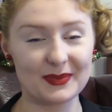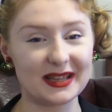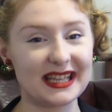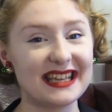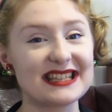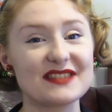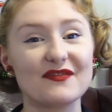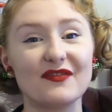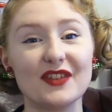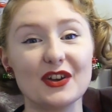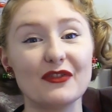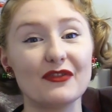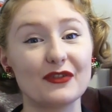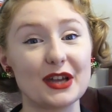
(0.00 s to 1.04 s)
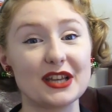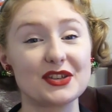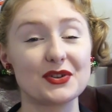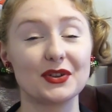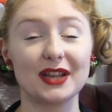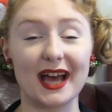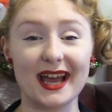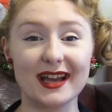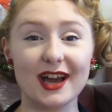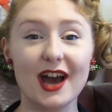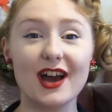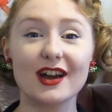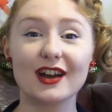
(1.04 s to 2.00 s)
Please feel free to like,
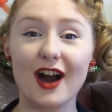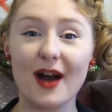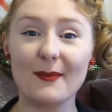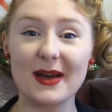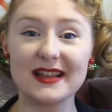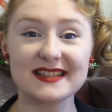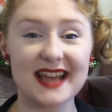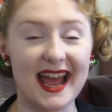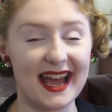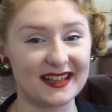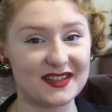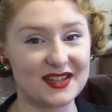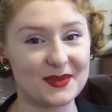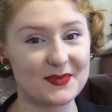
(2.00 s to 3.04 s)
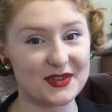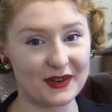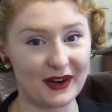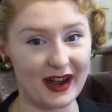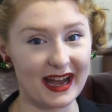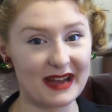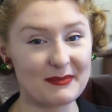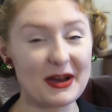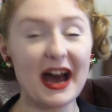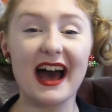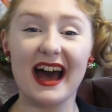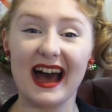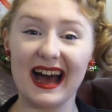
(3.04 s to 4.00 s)
comment, and subscribe.
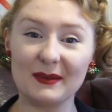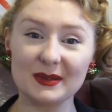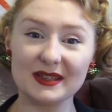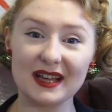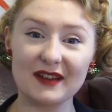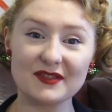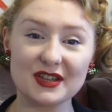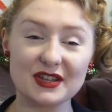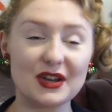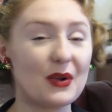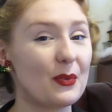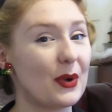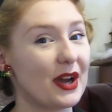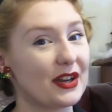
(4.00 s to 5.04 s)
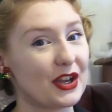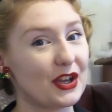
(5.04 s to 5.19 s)
I would love to know what